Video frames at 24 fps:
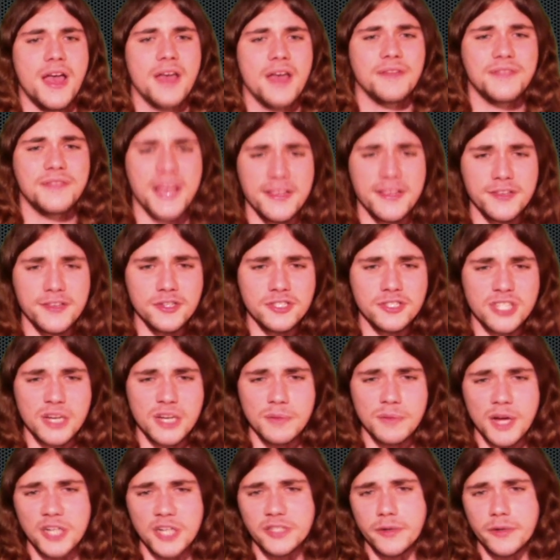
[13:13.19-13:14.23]
Thank you so
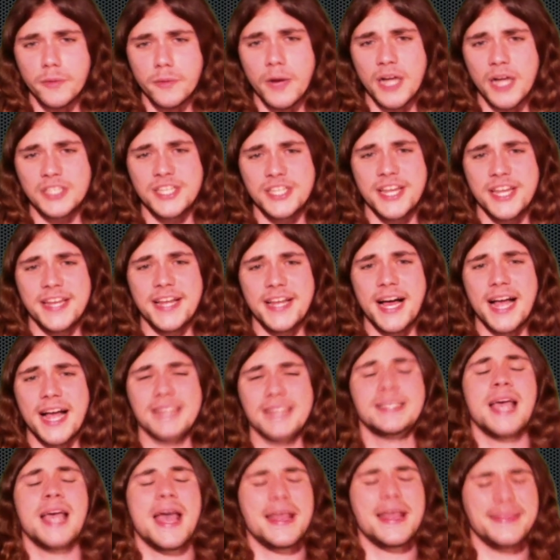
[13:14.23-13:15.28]
much for watching,
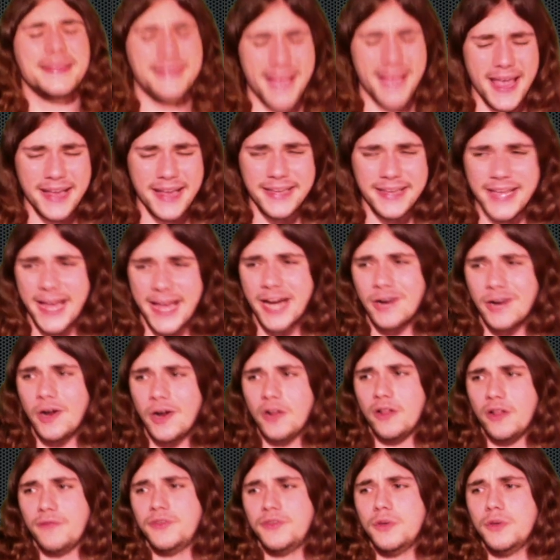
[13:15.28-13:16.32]
guys. Take care,
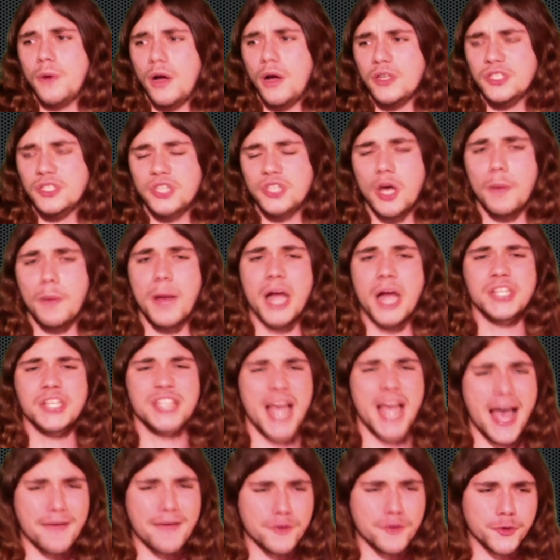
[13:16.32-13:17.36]
all of you all, so much.
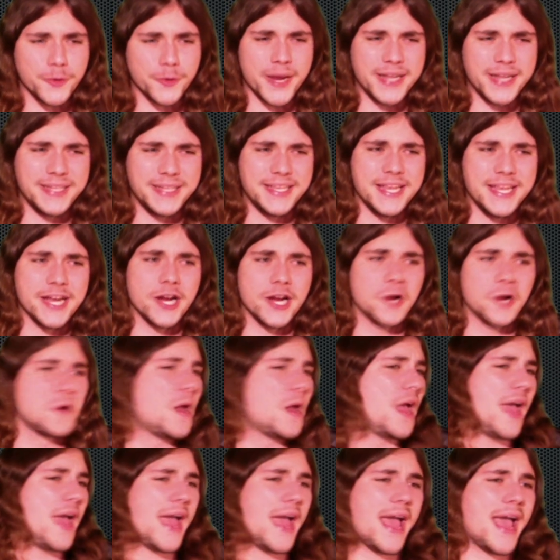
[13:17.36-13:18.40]
Have a great year,
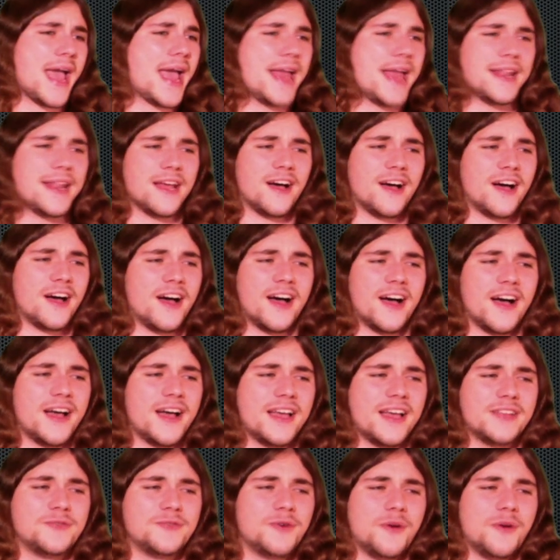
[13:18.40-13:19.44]
and
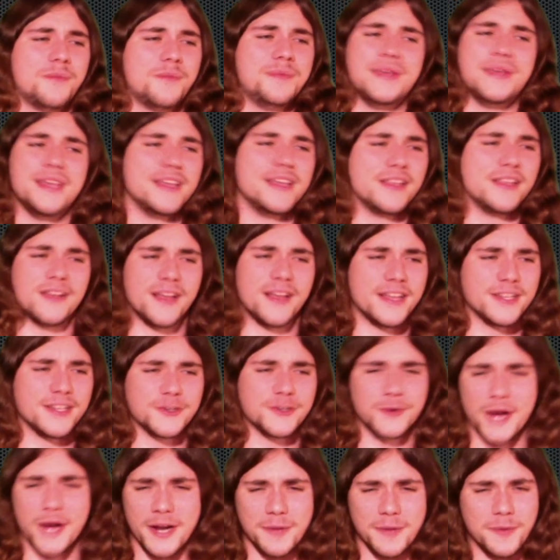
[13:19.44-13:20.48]
it will be
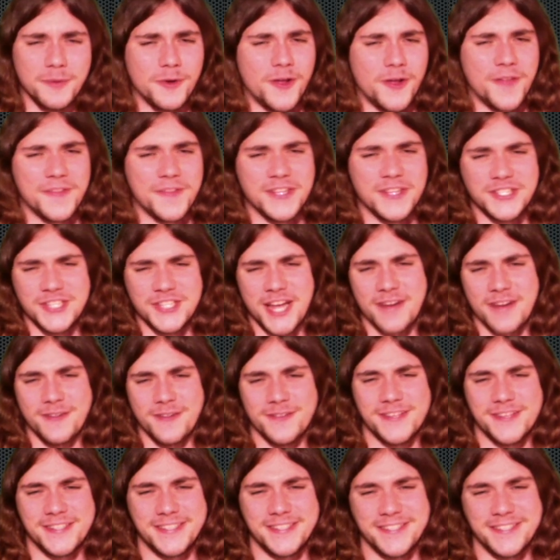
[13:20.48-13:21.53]
incredible on this channel
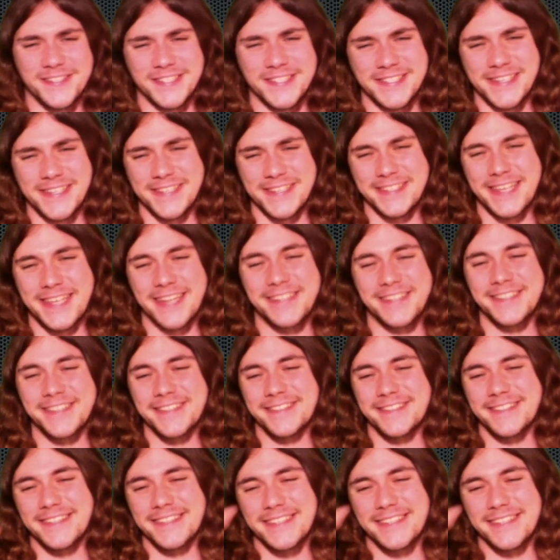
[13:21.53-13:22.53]
this year, so stay tuned.